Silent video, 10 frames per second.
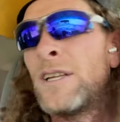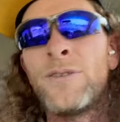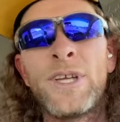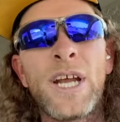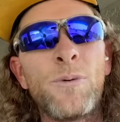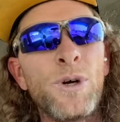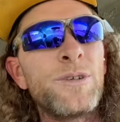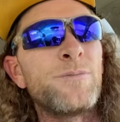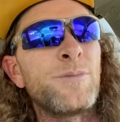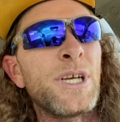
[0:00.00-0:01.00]
Then I
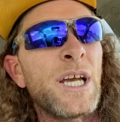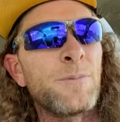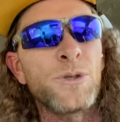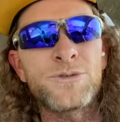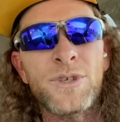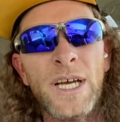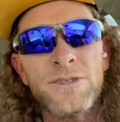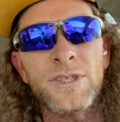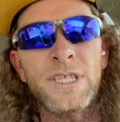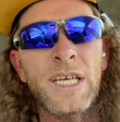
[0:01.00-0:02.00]
wouldn't be able to
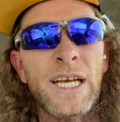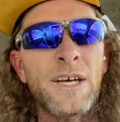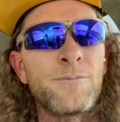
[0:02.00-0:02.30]
actually get out